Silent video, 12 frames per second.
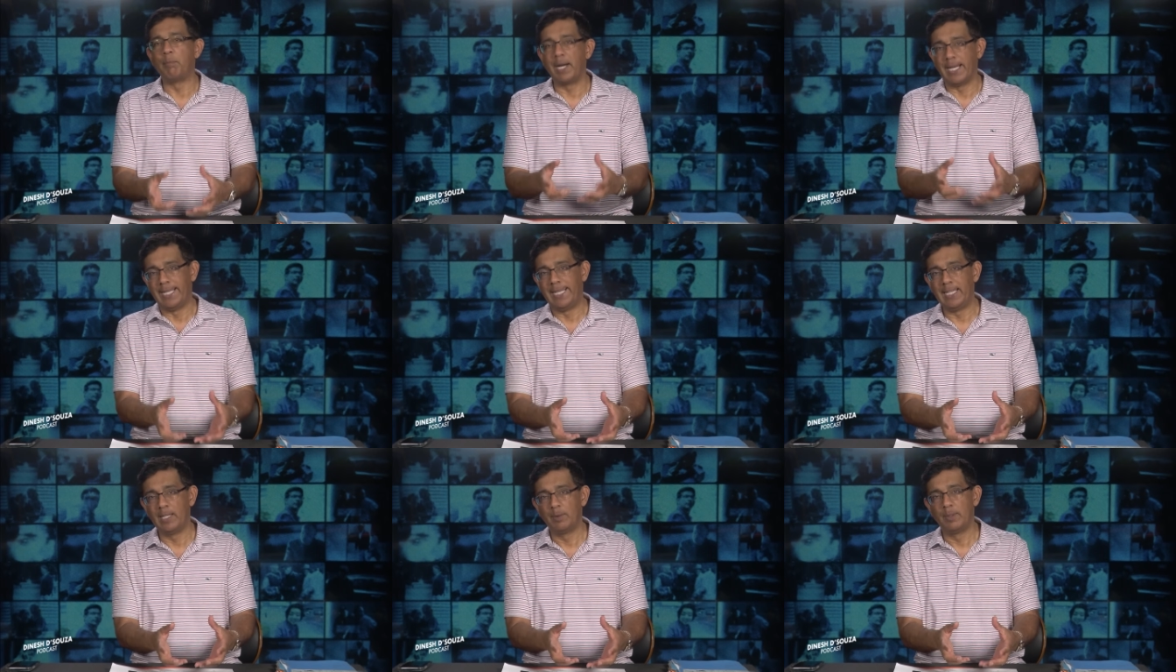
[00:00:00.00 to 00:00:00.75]
money
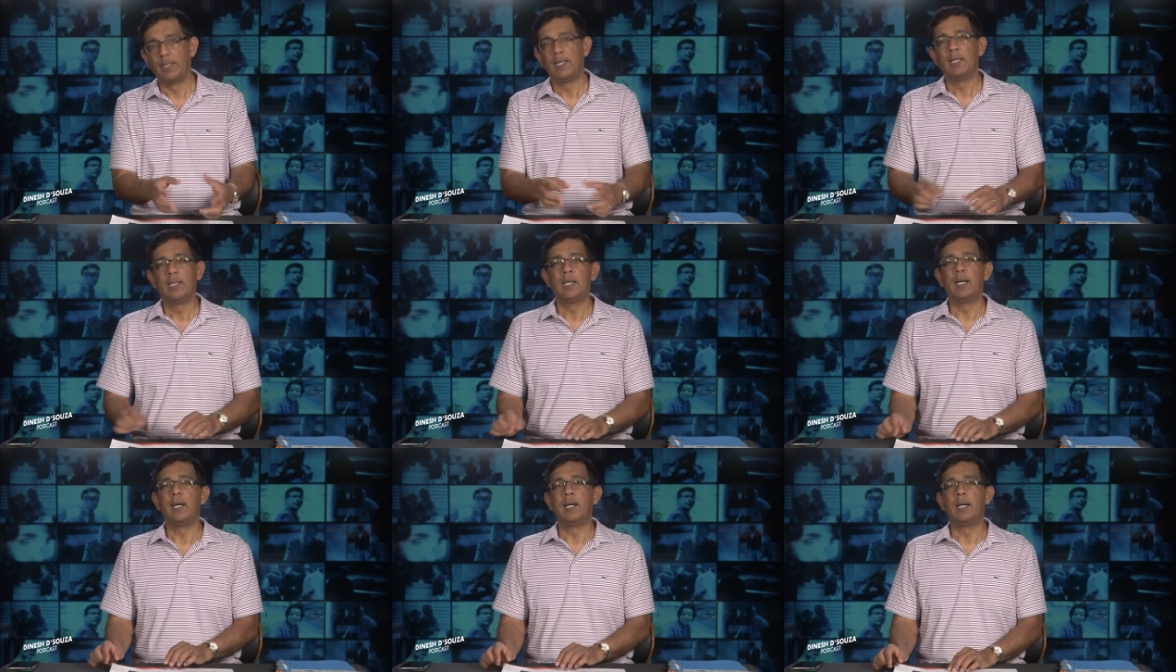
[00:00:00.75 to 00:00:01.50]

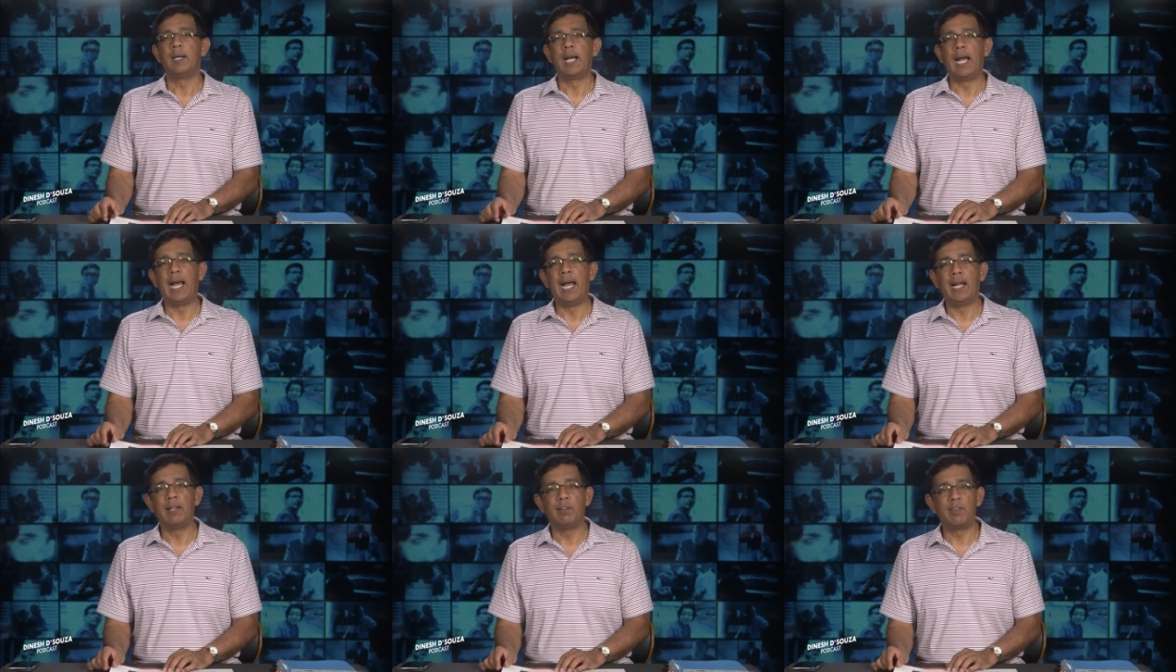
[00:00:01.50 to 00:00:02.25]

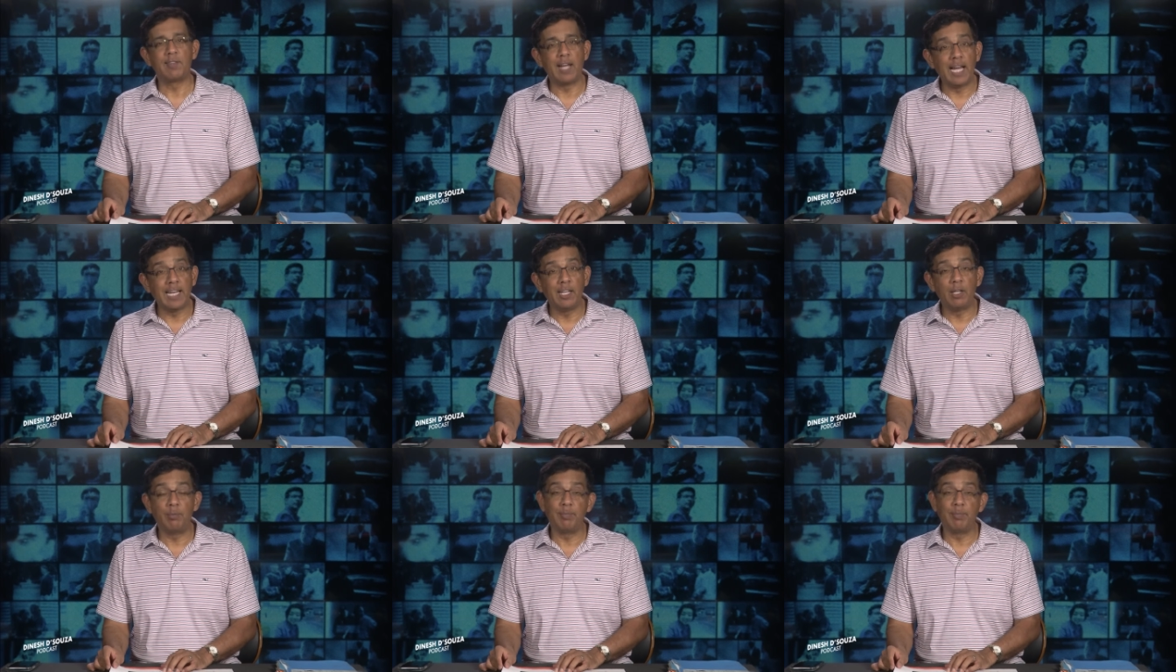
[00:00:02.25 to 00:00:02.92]
and decided.